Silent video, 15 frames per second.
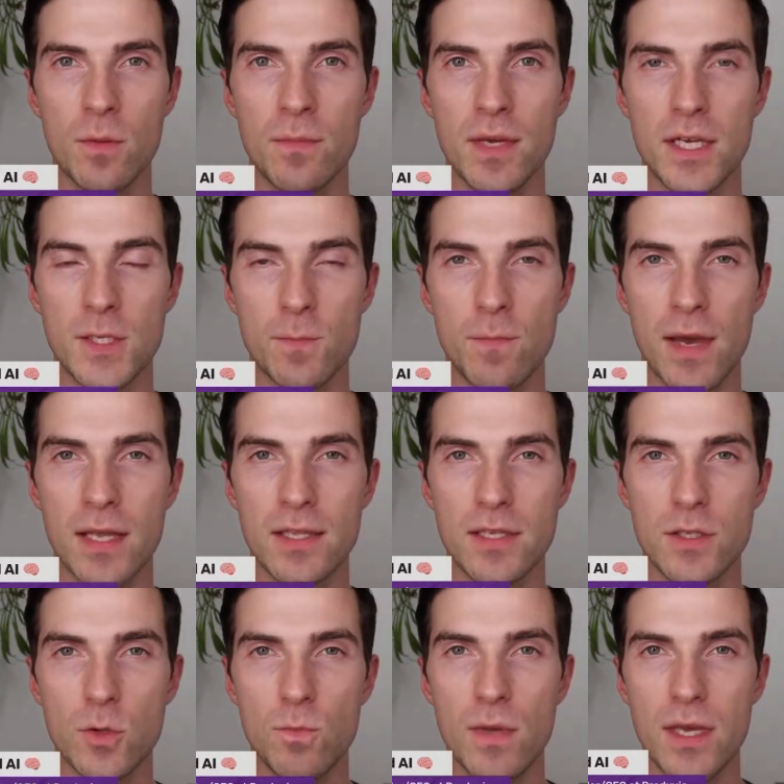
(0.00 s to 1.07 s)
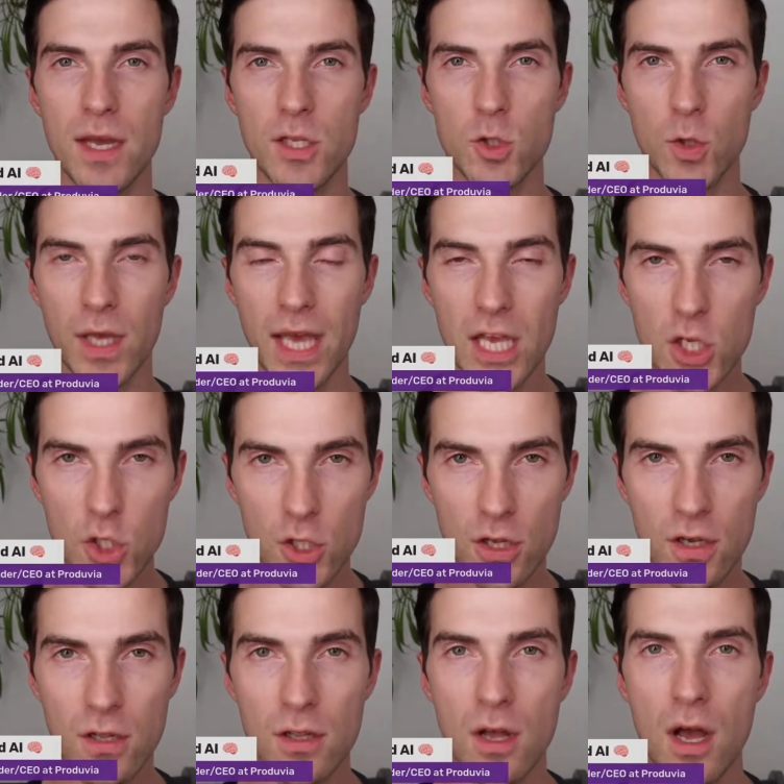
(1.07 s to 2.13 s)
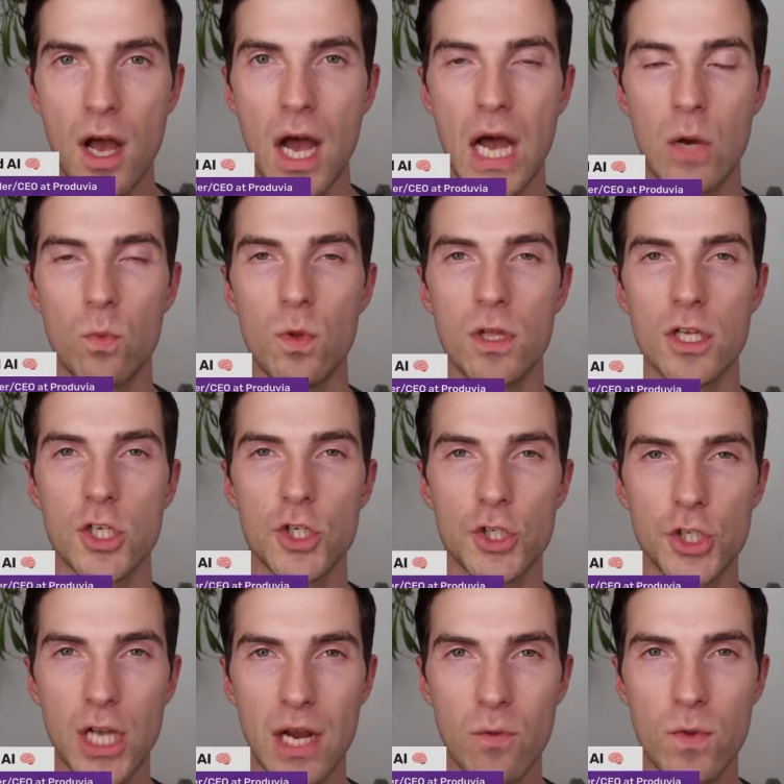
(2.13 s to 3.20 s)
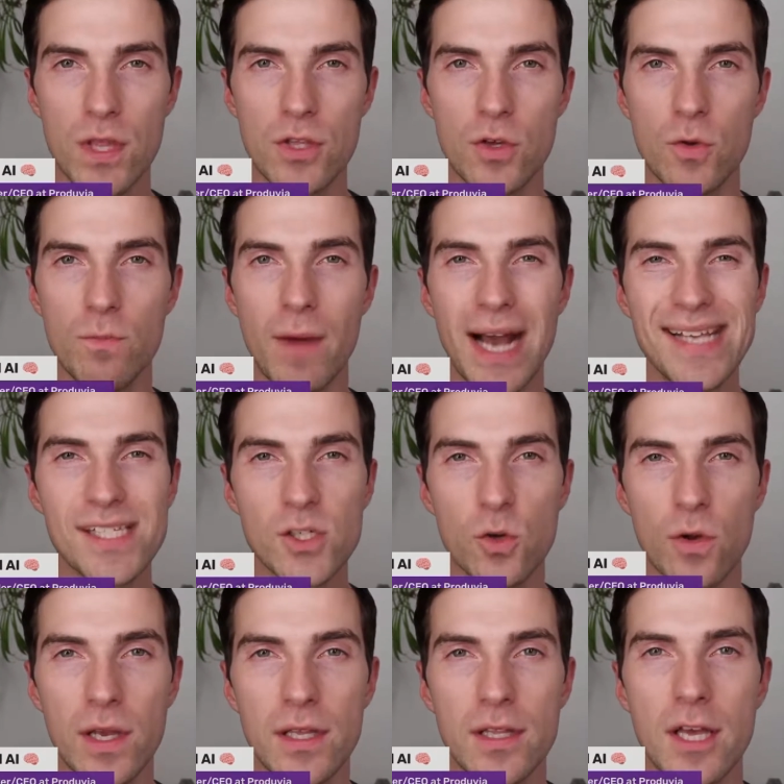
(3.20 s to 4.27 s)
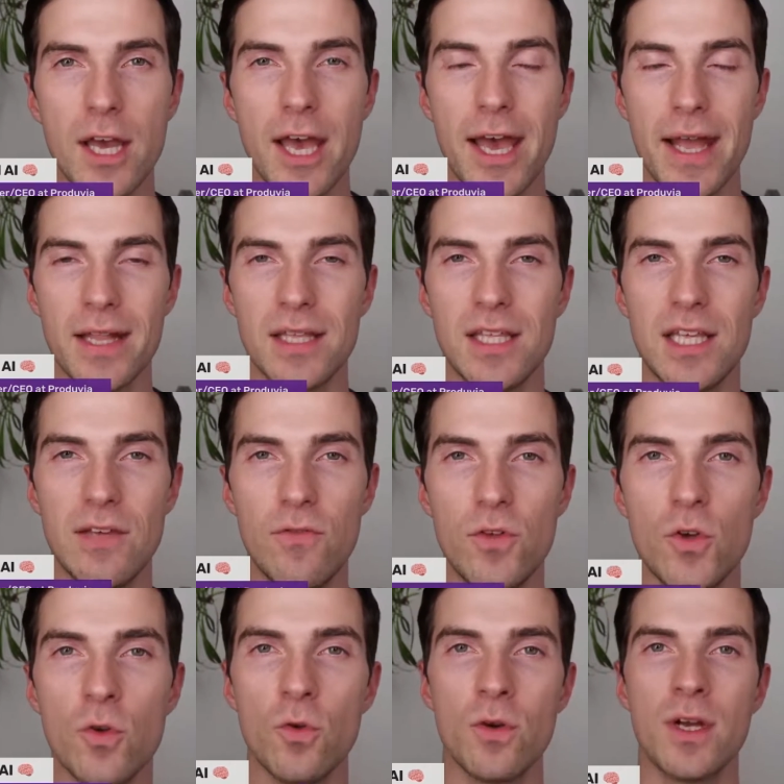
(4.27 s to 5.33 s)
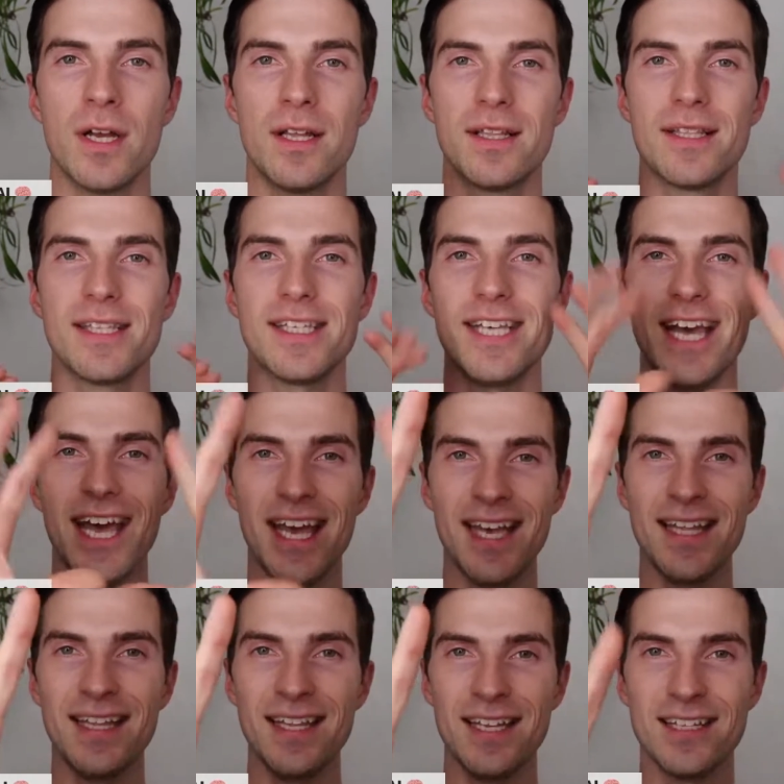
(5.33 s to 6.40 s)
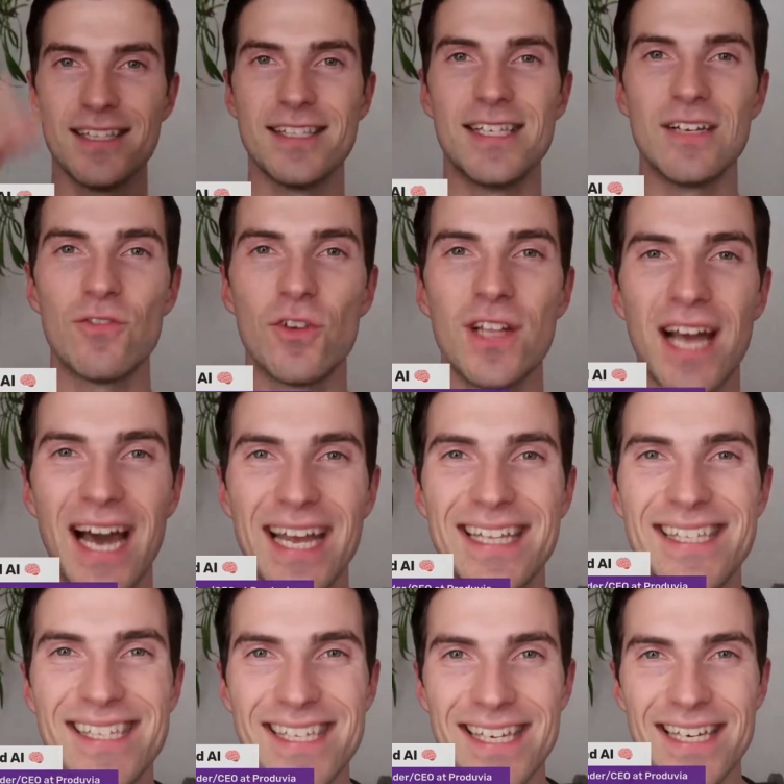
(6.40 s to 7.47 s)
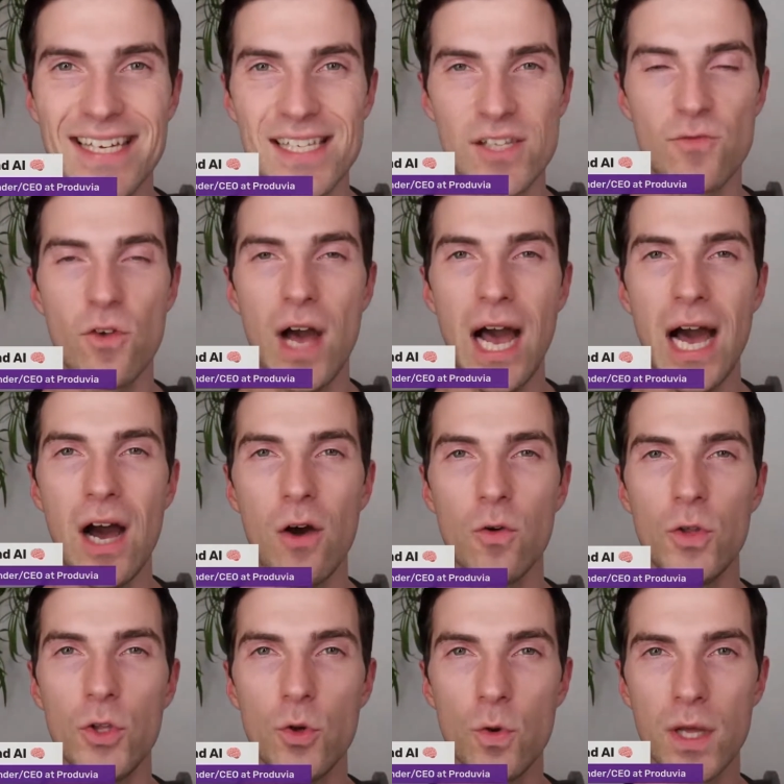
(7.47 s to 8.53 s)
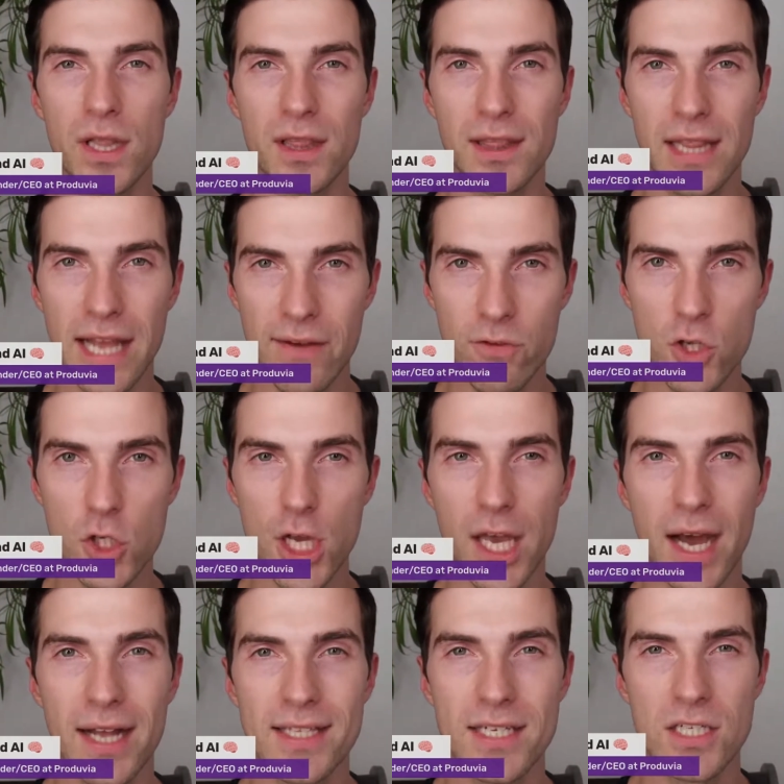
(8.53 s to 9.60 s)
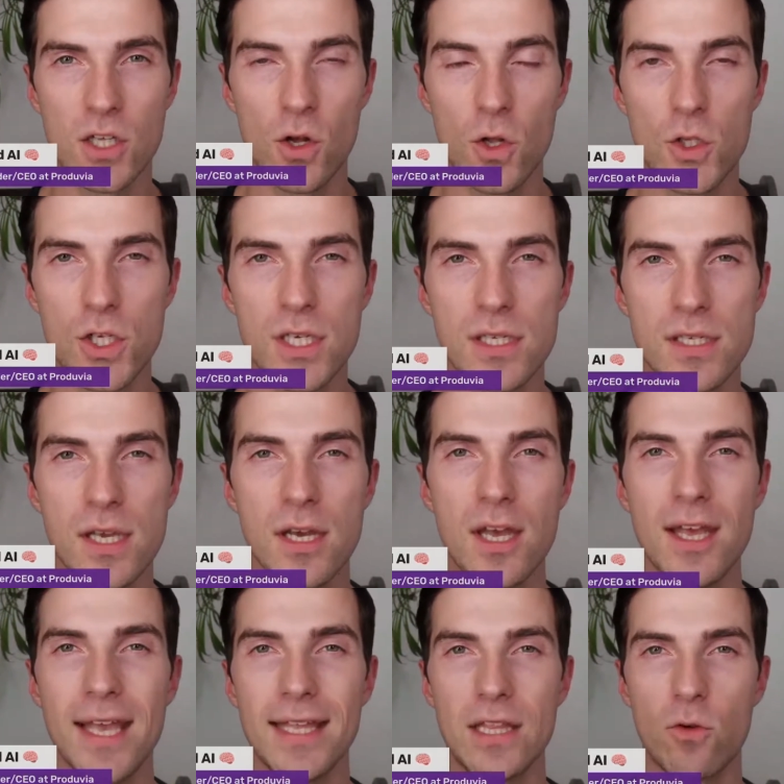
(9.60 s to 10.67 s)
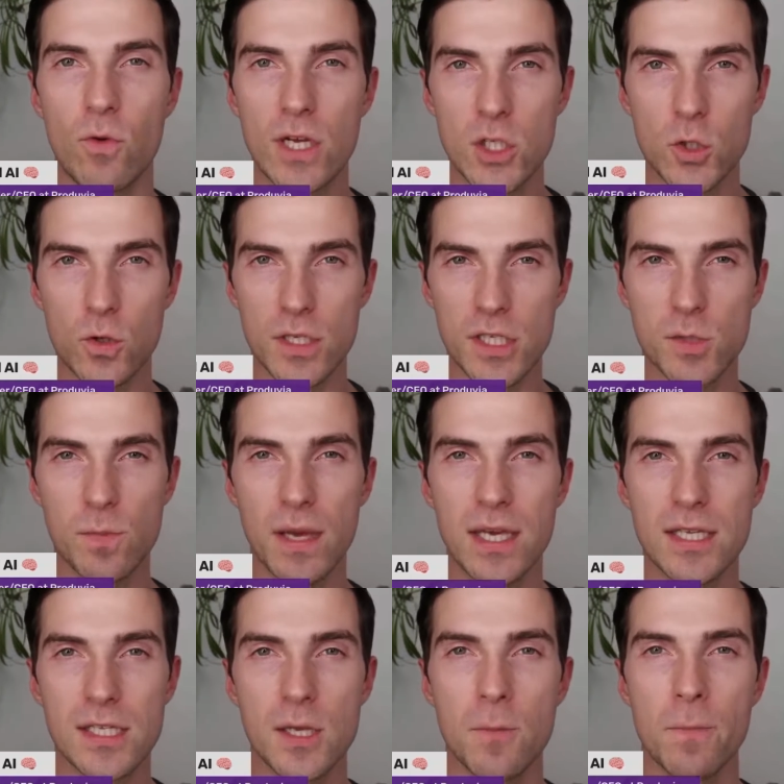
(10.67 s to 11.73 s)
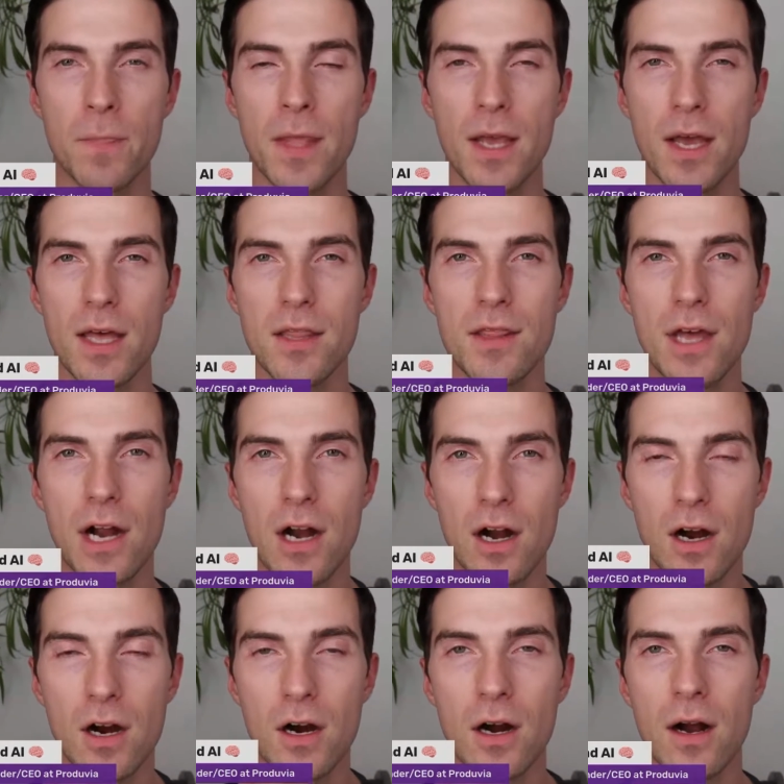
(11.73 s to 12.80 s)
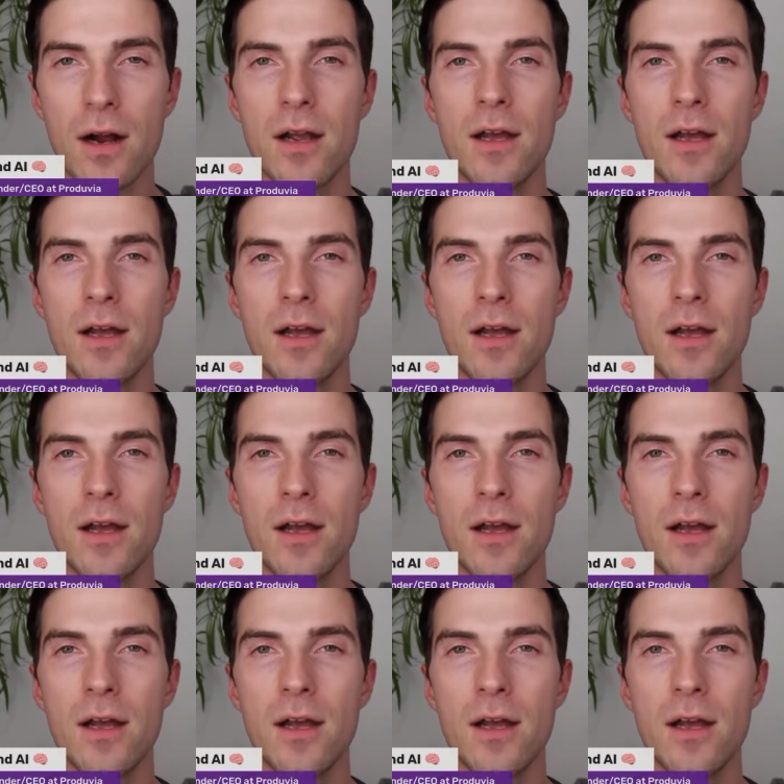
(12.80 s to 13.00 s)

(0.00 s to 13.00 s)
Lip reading: is meant to be educational. I will share with you my screen and give you 10 different ideas for how you can leverage AI technologies in the restaurant space. There are